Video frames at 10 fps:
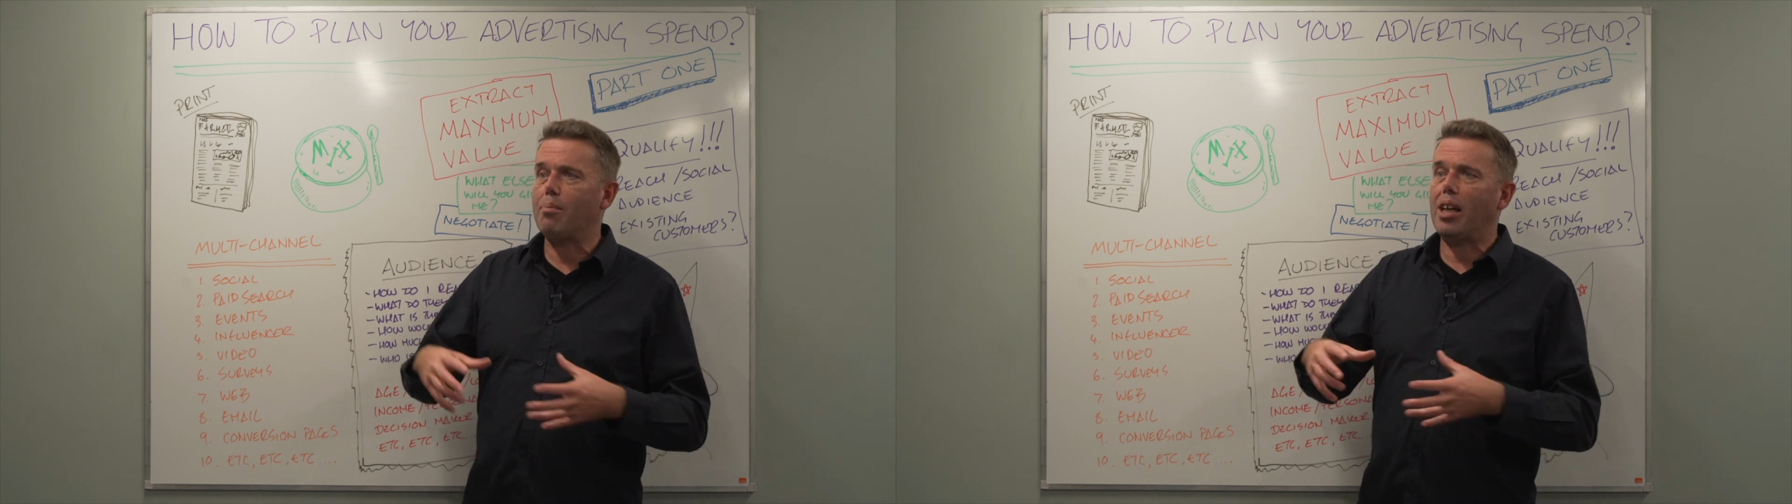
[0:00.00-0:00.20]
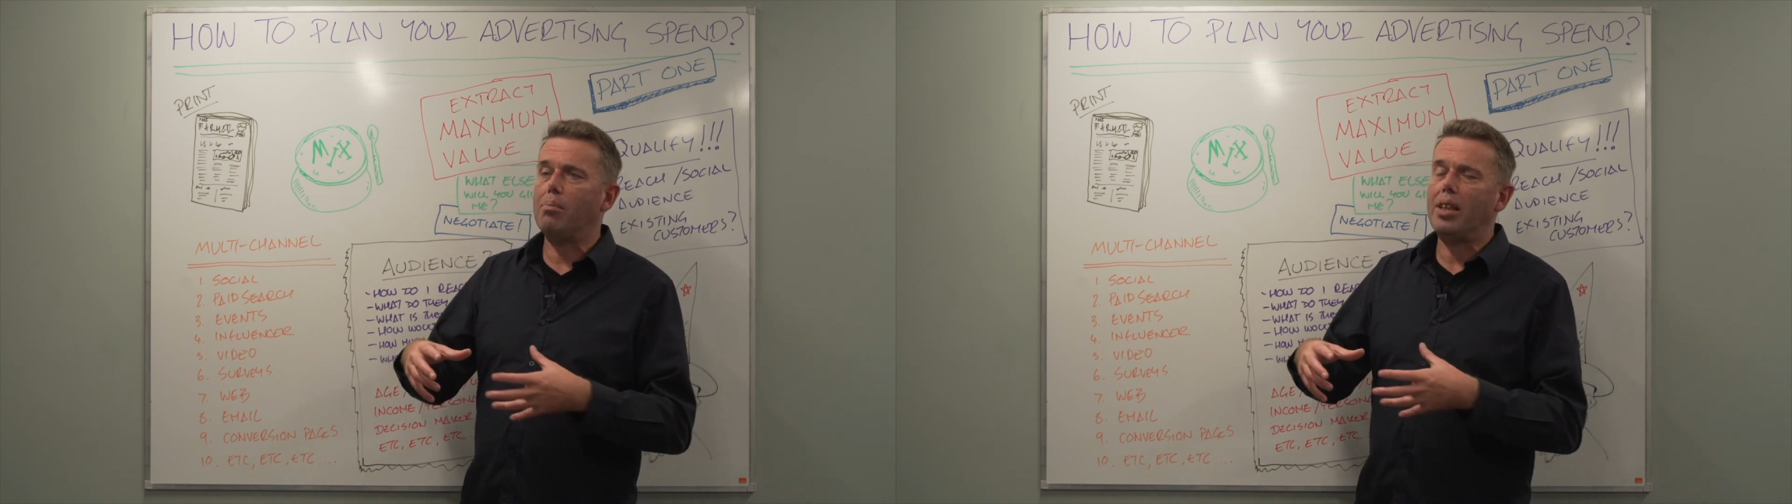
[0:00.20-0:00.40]

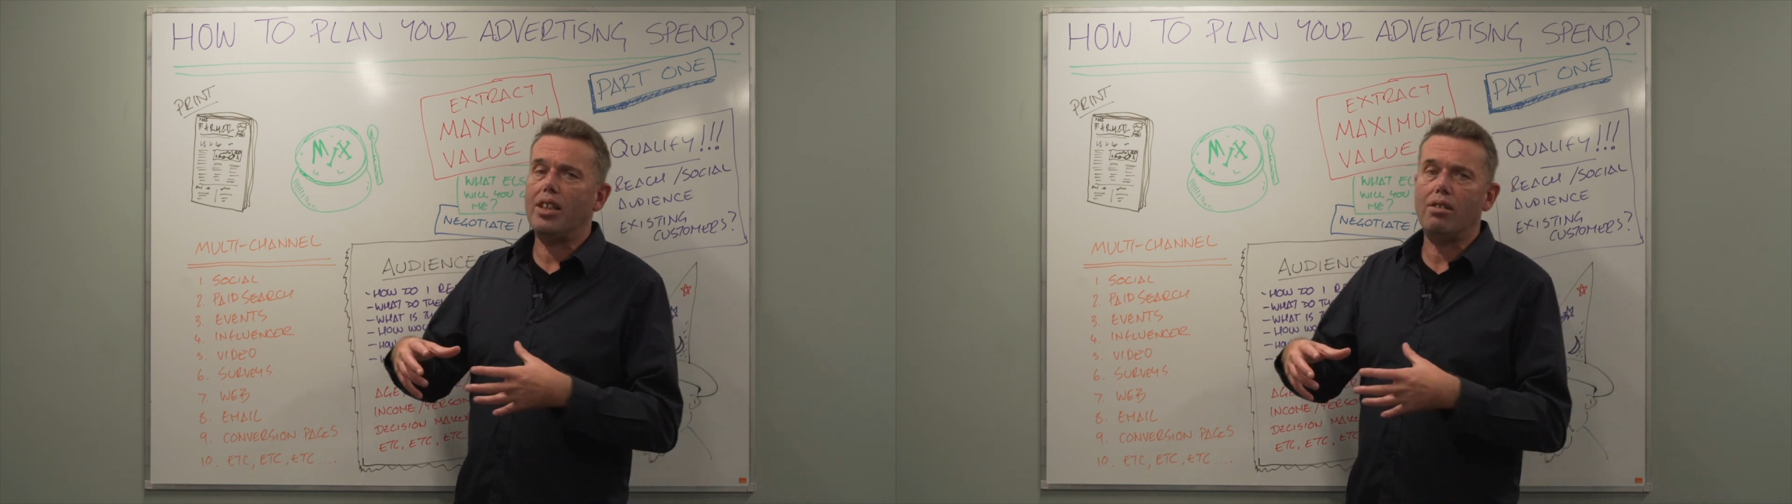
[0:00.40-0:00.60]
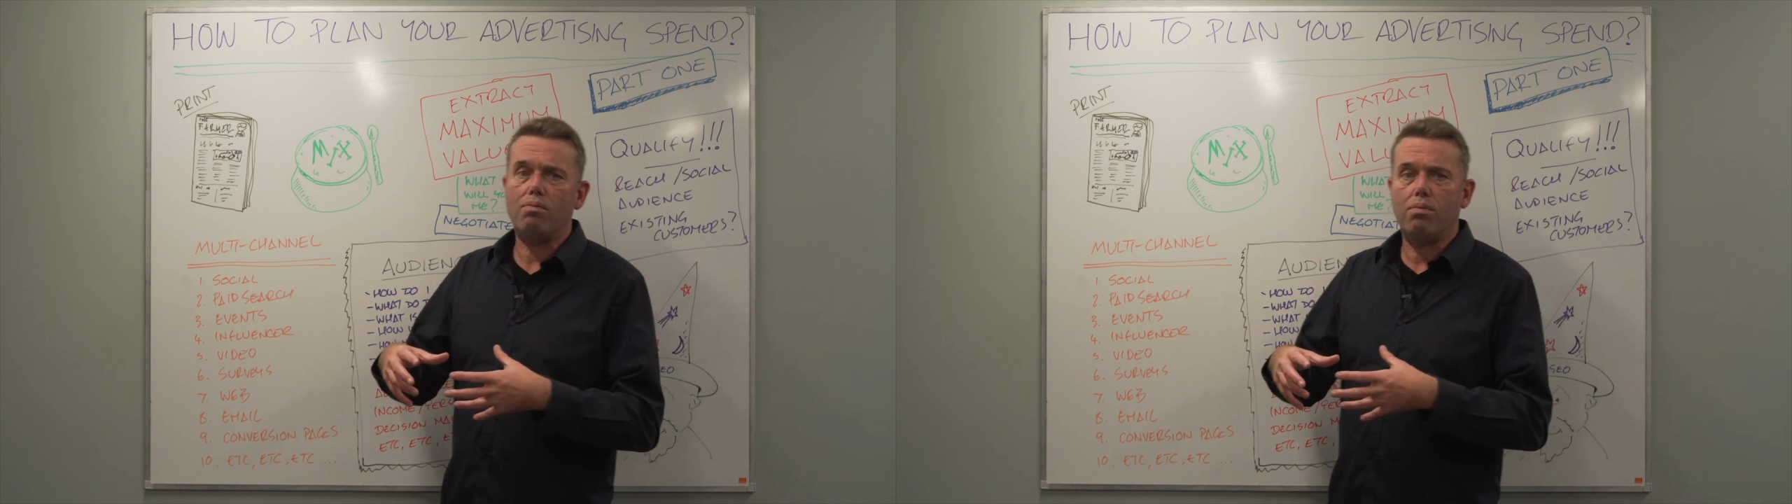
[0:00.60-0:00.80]
It might be
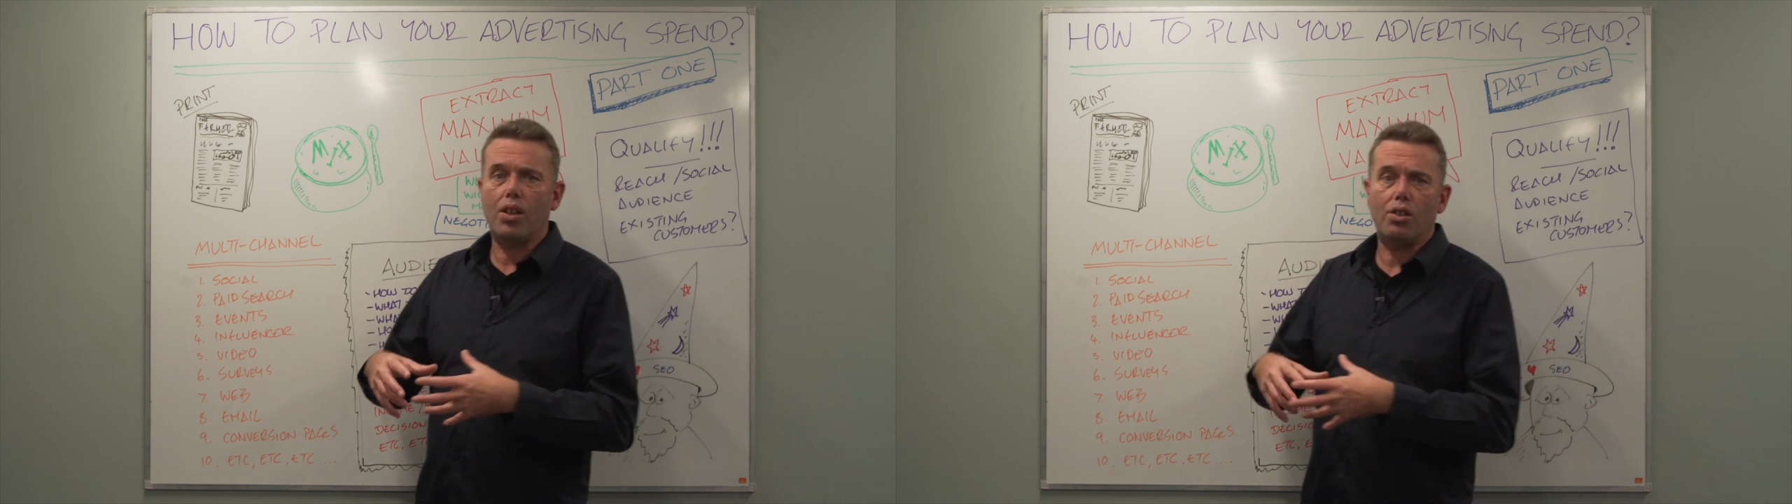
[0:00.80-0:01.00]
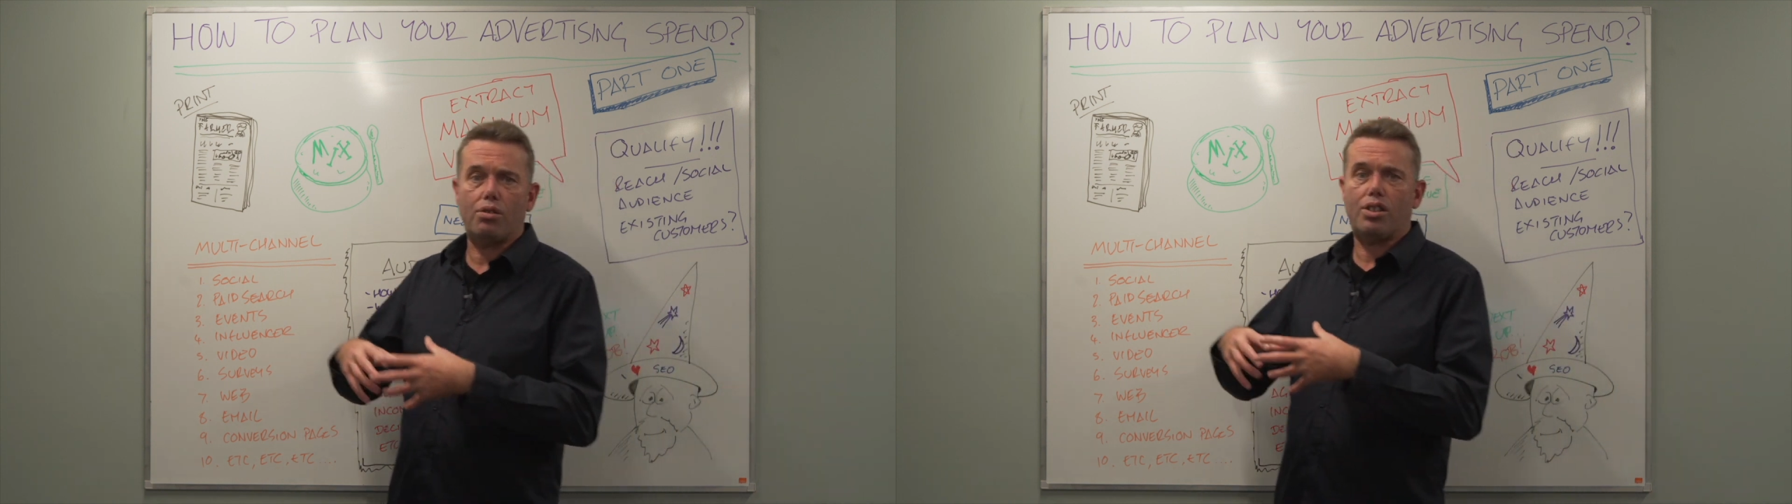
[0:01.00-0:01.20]
you
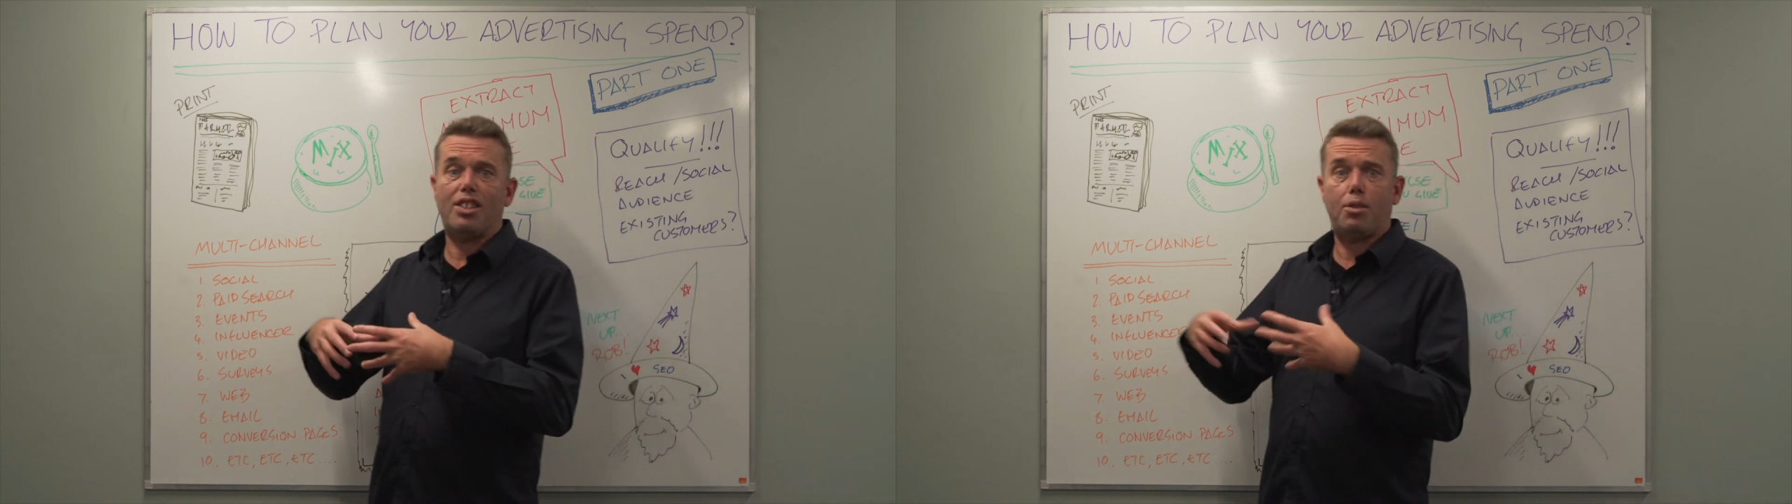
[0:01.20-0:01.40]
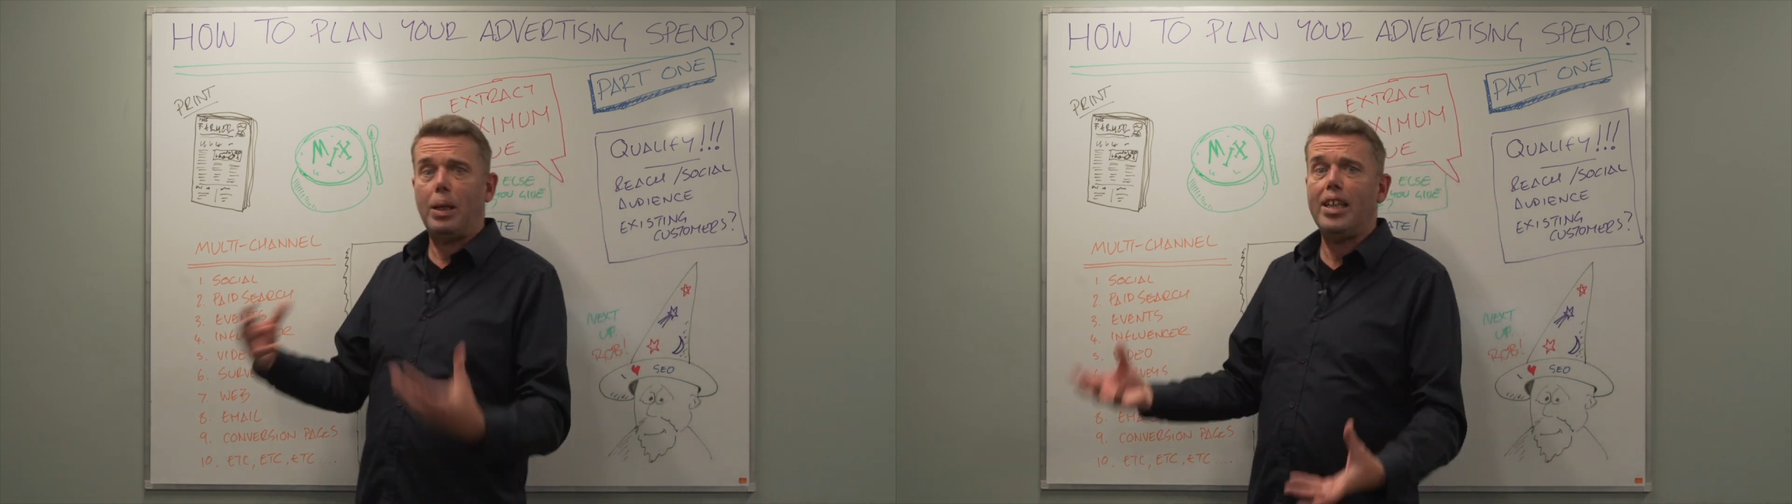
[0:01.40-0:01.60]
host the
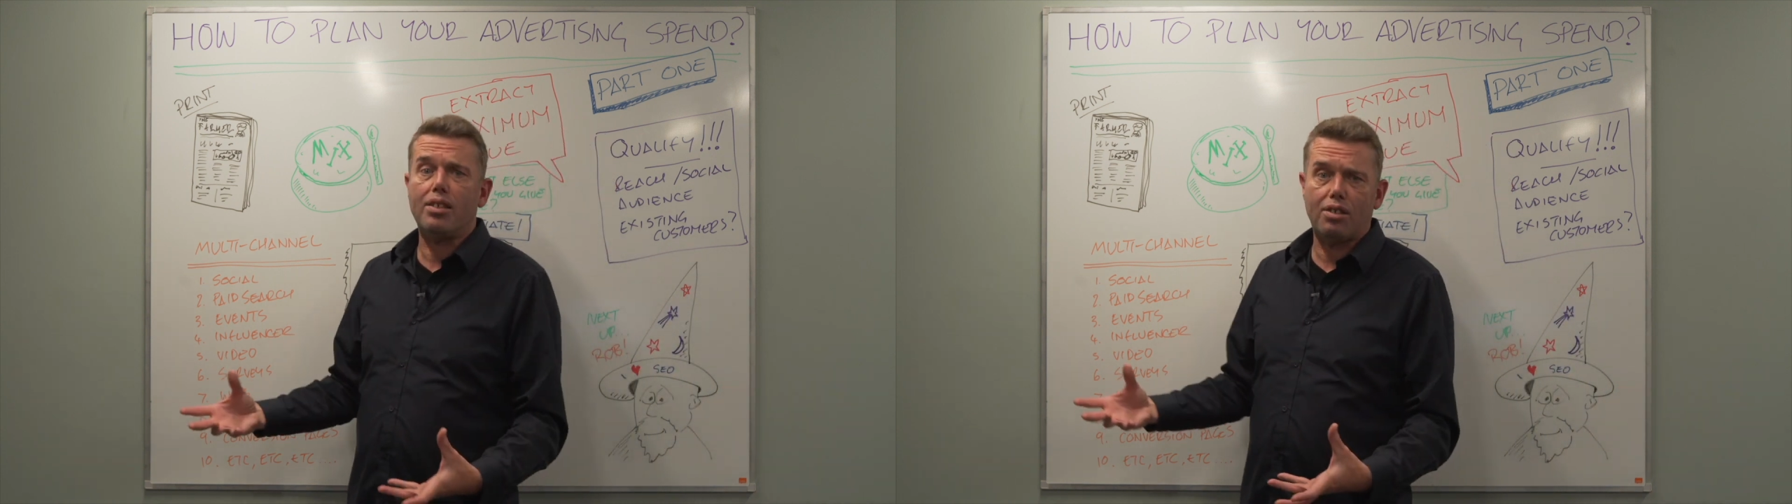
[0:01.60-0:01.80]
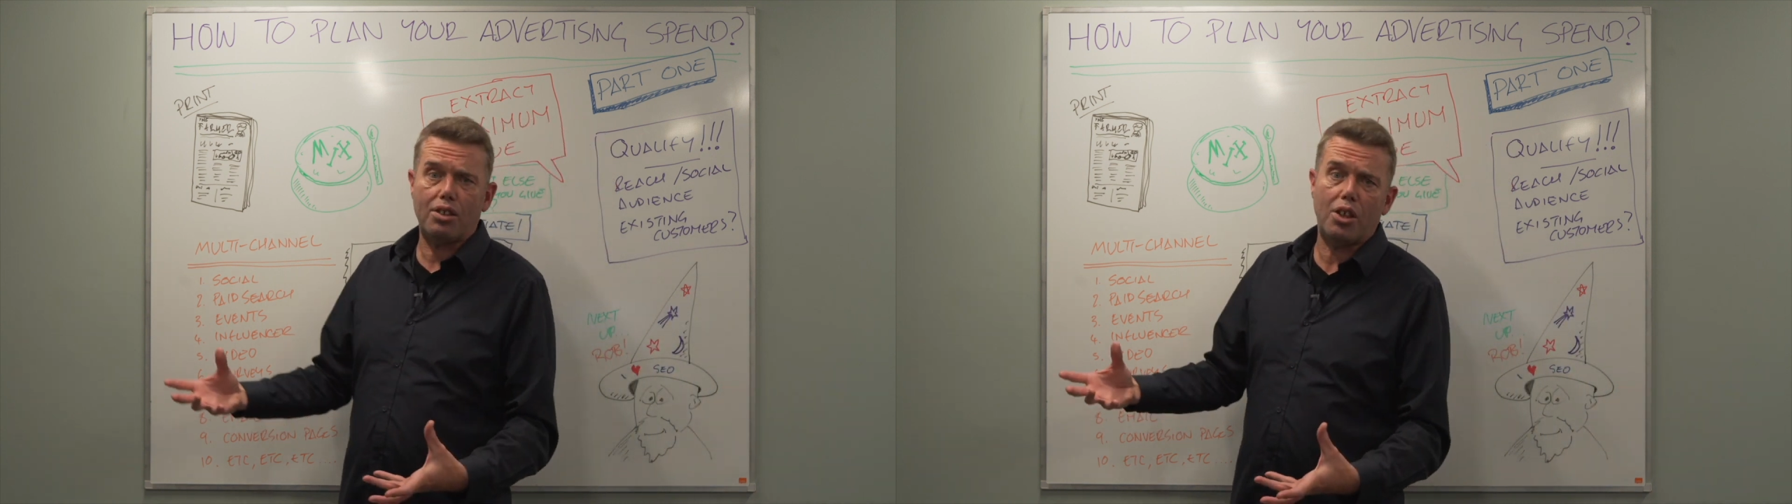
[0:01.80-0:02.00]

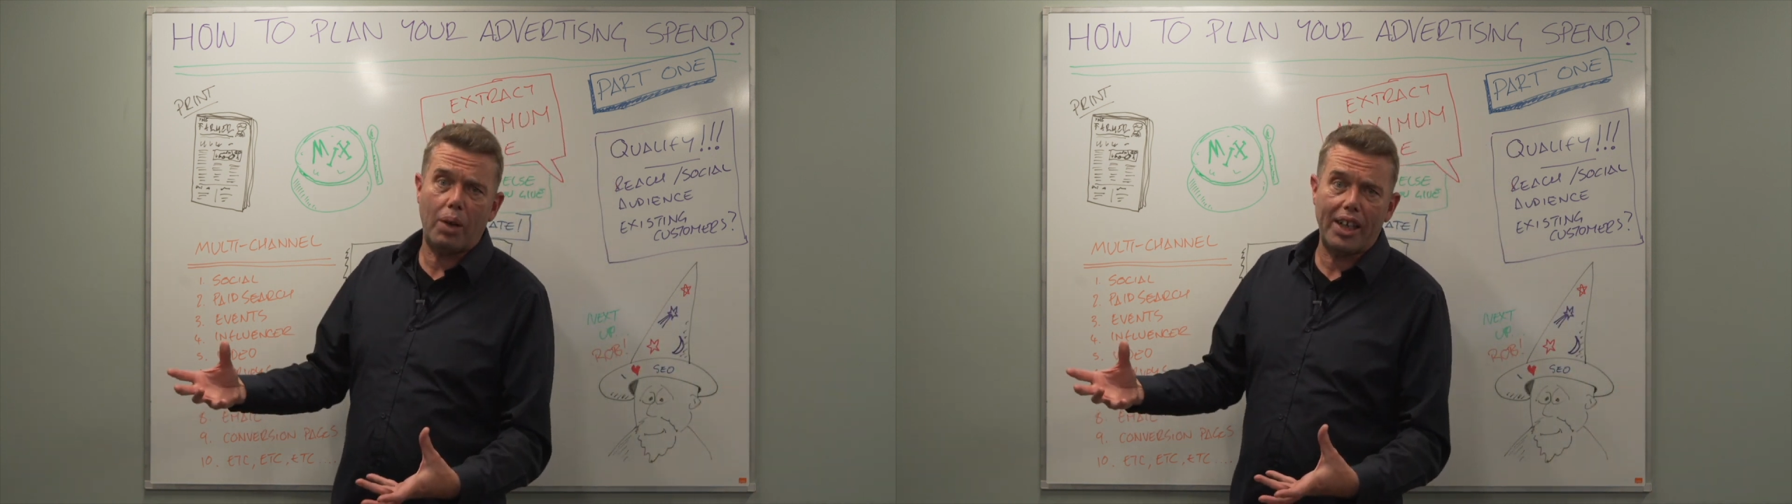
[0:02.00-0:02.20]
speaker zone